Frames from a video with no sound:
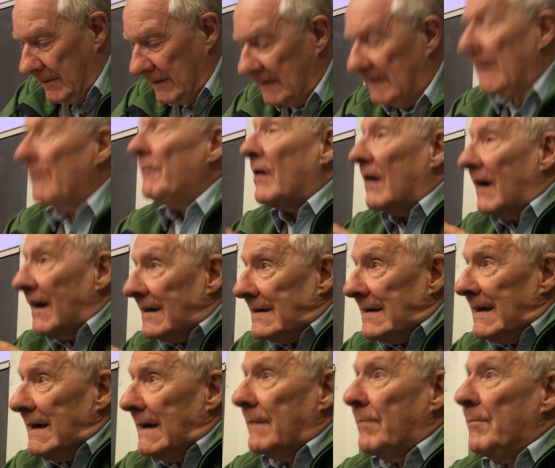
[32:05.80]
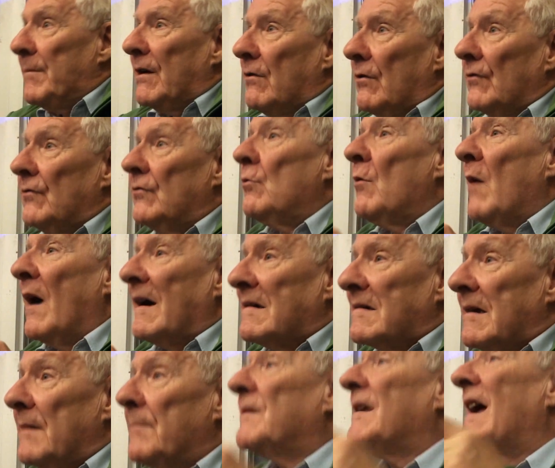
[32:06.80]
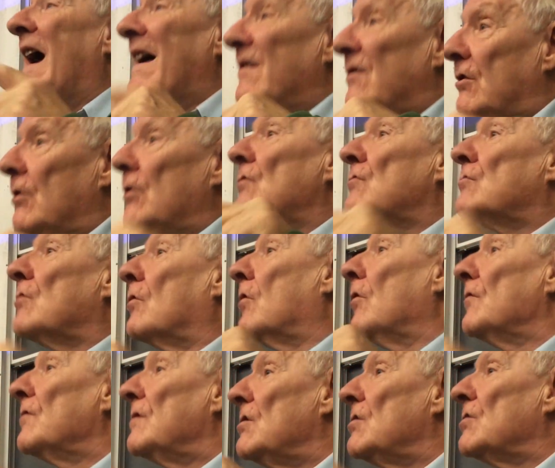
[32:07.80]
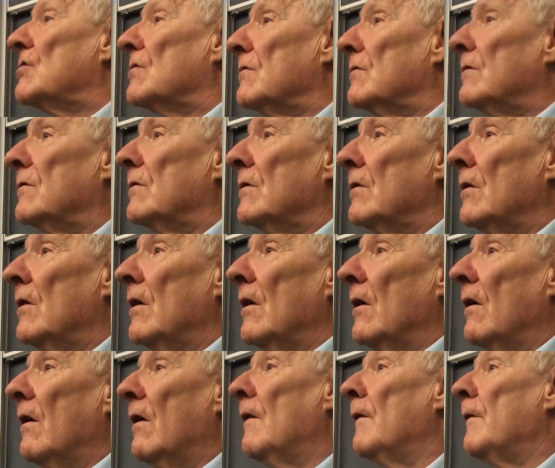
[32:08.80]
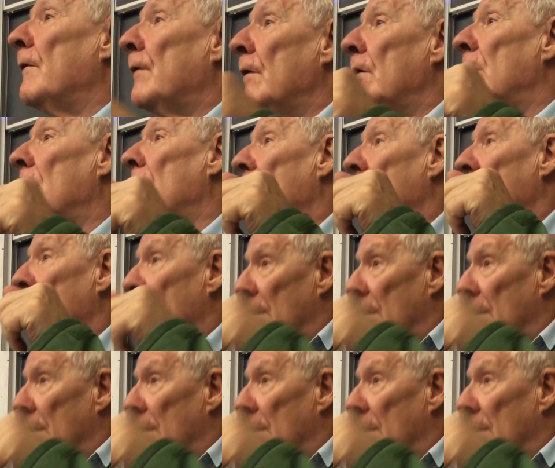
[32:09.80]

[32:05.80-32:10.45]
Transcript: Democratic, because you accept under the condition of